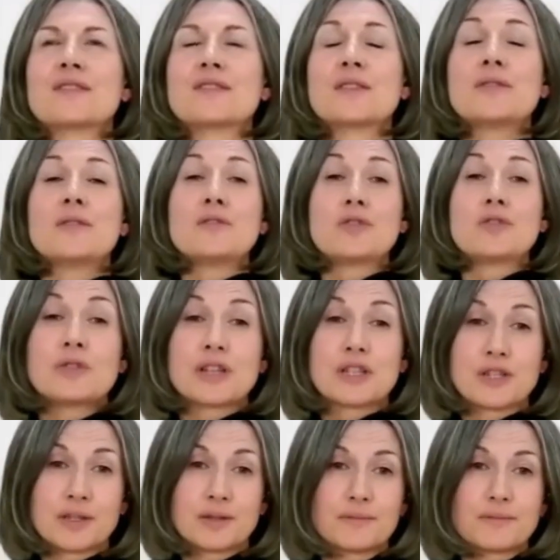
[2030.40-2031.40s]
The
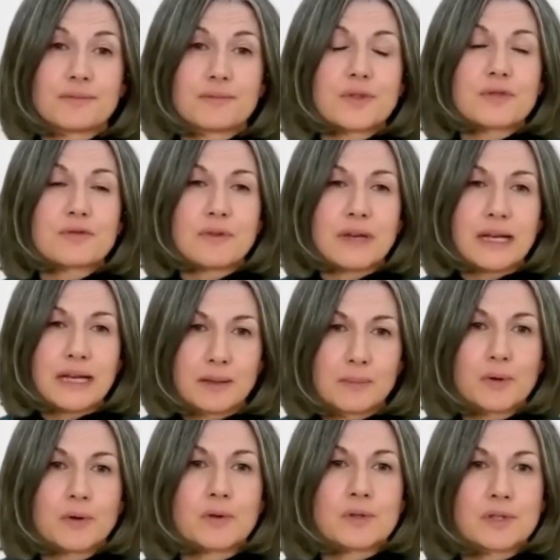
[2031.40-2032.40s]
nutrition was really
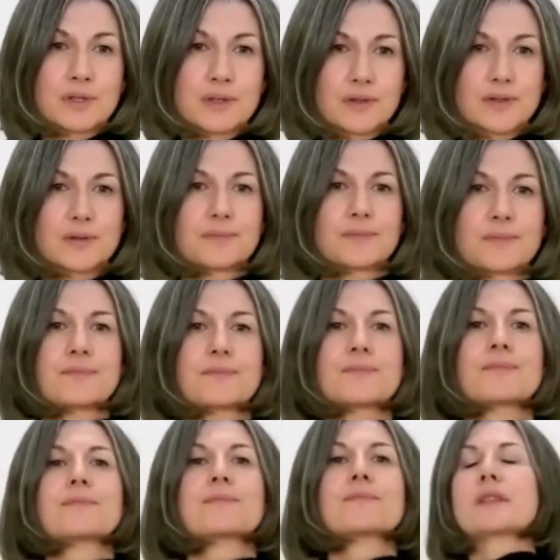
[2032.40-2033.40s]
important,
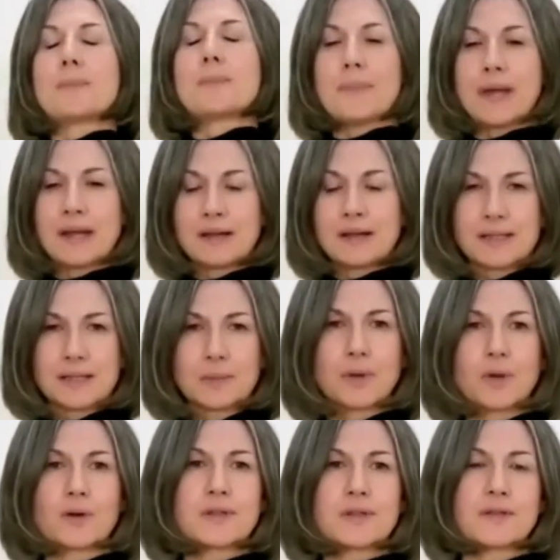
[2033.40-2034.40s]
the building
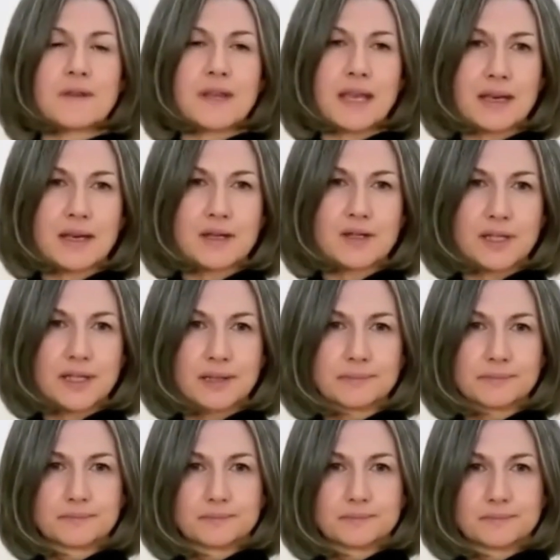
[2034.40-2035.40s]
blocks of the
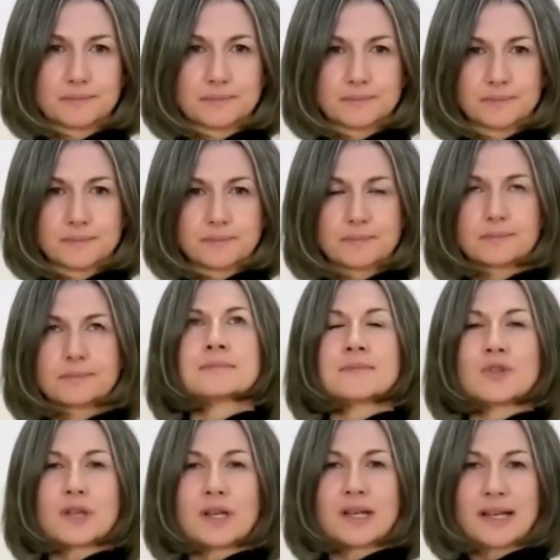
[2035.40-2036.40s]
energy.
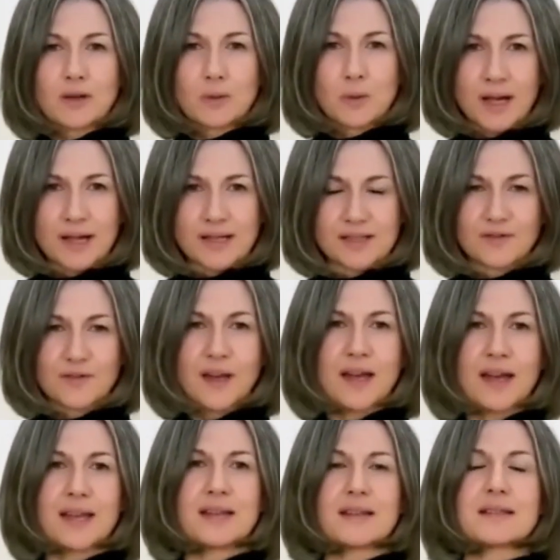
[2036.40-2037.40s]
Took a little while to
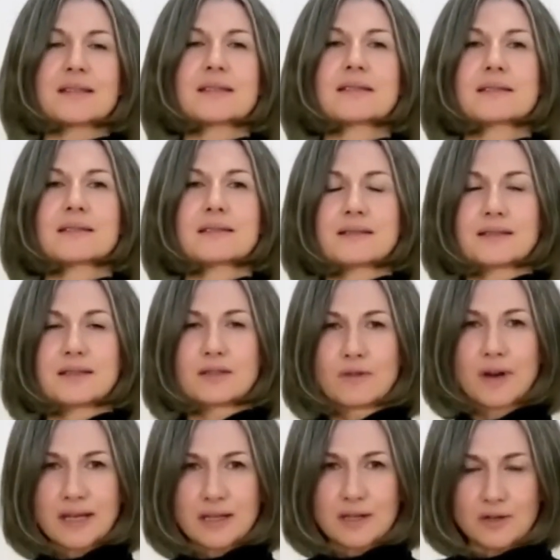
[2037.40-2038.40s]
find the
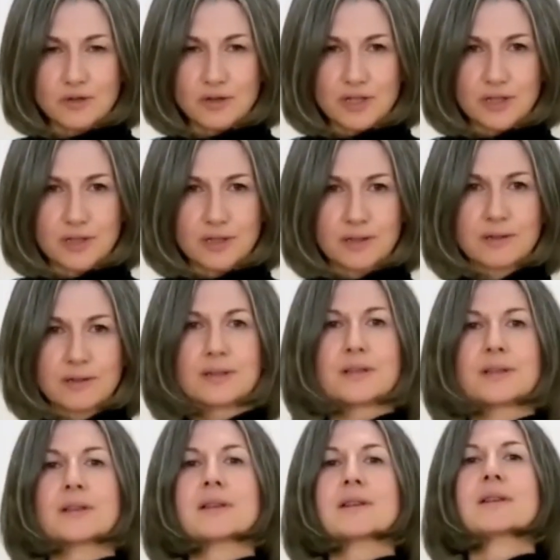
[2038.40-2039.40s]
right nutrition,
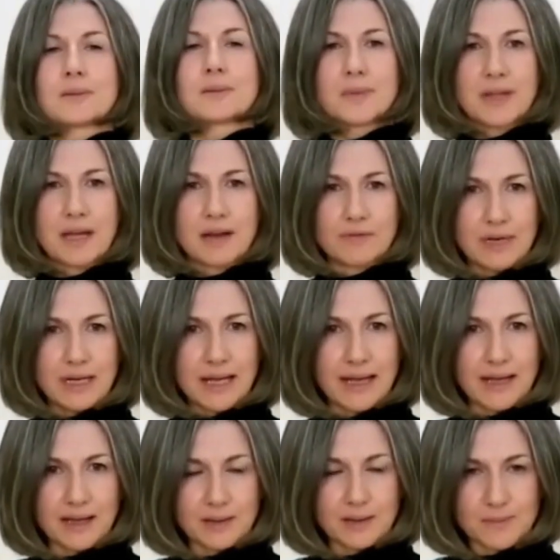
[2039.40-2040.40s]
but that really
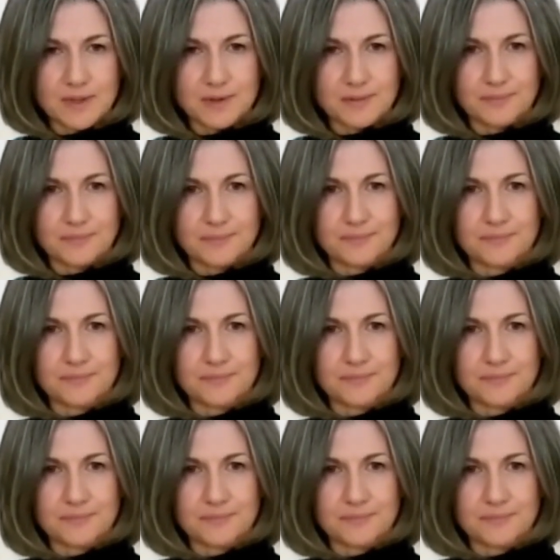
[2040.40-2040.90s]
helped.